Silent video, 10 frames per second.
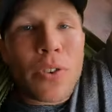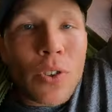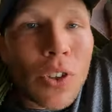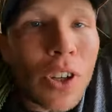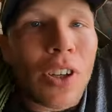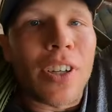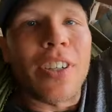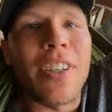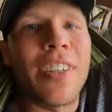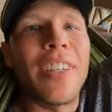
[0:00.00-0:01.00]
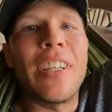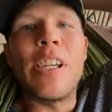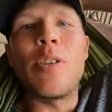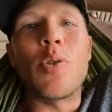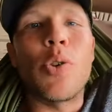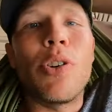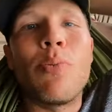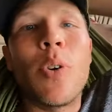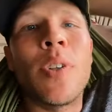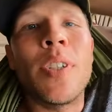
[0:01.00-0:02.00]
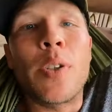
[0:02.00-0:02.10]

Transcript: full on. Enjoy mode.